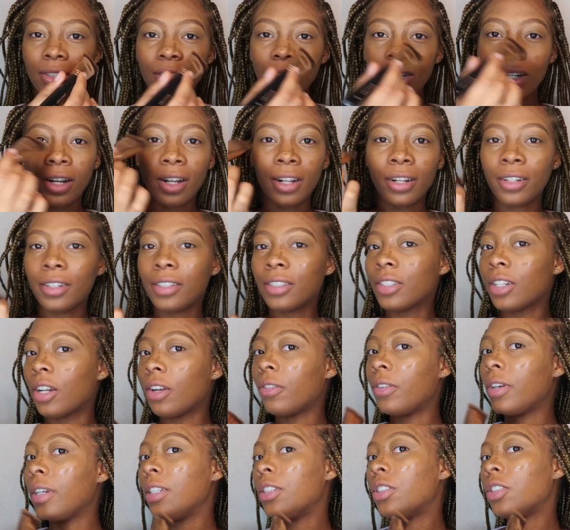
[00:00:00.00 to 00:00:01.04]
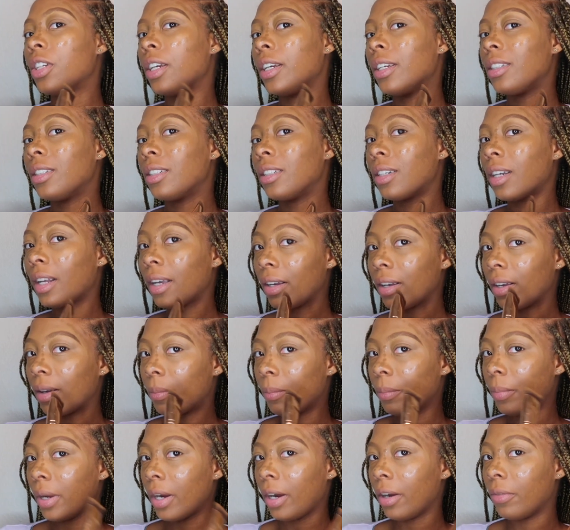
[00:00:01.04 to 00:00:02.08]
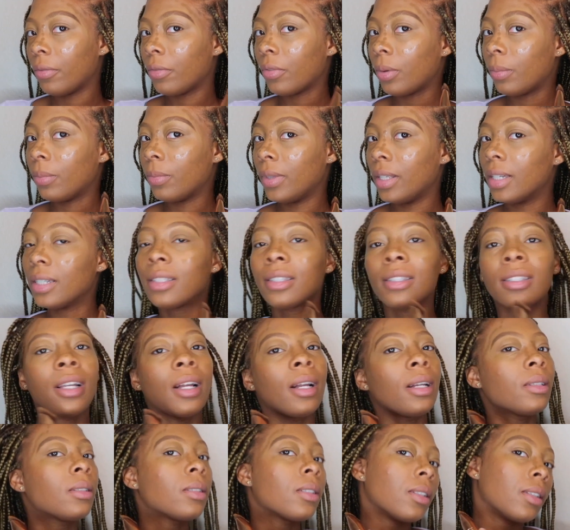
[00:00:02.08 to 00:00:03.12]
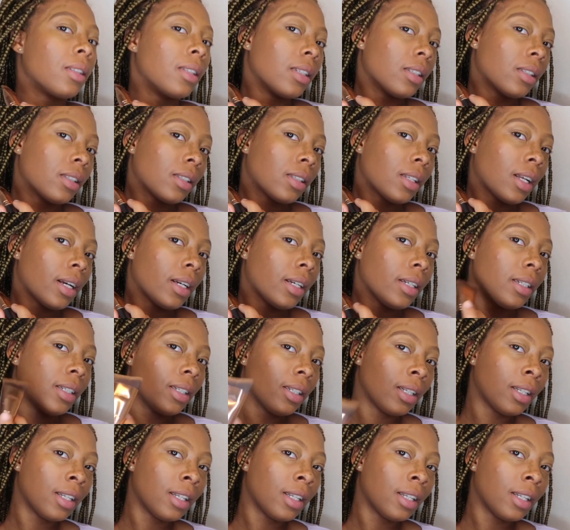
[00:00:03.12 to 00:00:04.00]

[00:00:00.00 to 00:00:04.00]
color is already changing, like comparing from this side to this side.